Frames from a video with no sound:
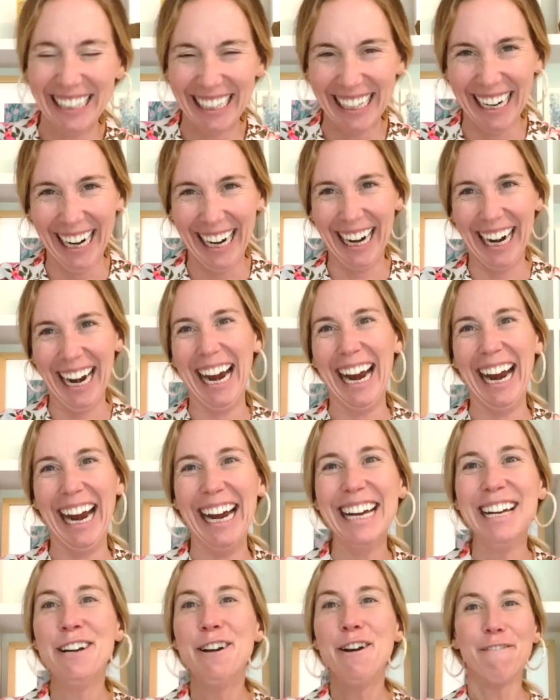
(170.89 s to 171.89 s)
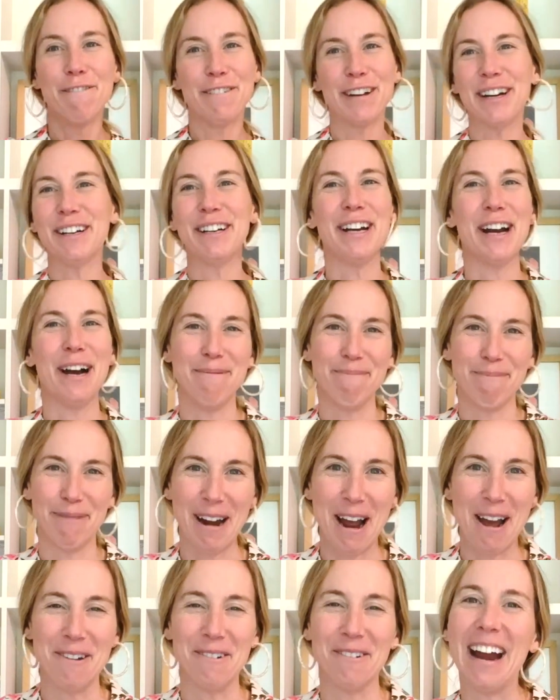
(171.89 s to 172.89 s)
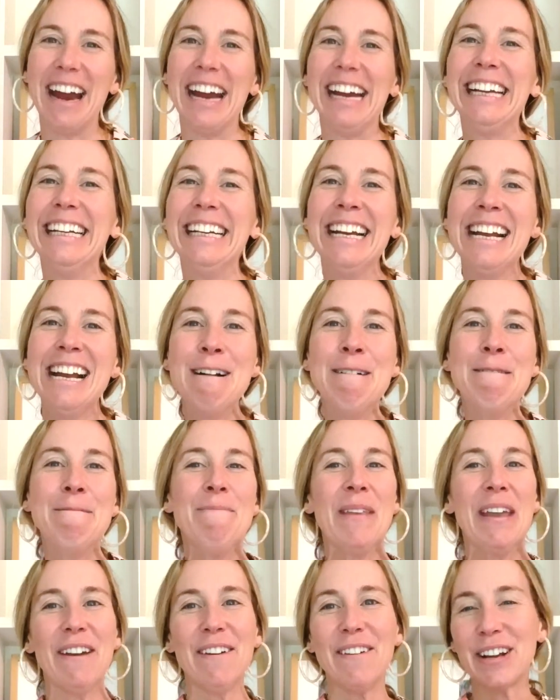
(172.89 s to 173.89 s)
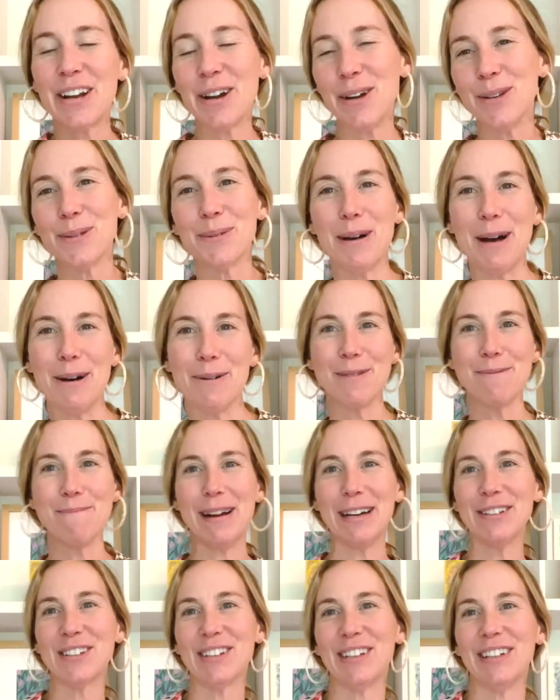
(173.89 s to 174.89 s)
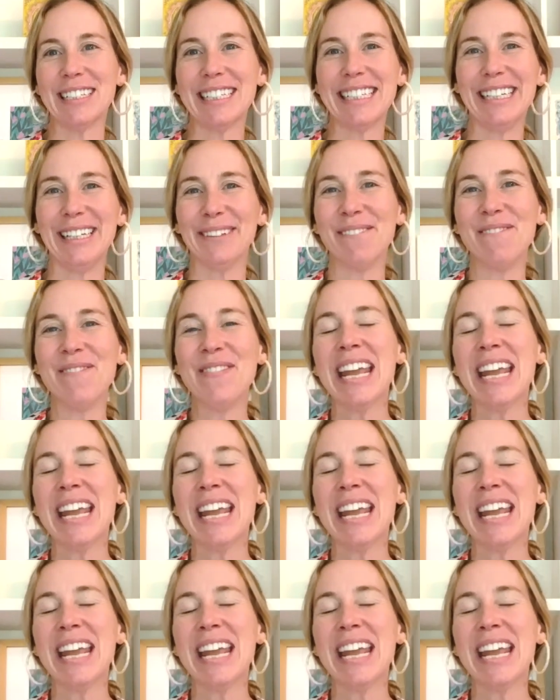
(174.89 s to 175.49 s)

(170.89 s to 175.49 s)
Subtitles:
Very on brand, right? It goes well with my shirt too.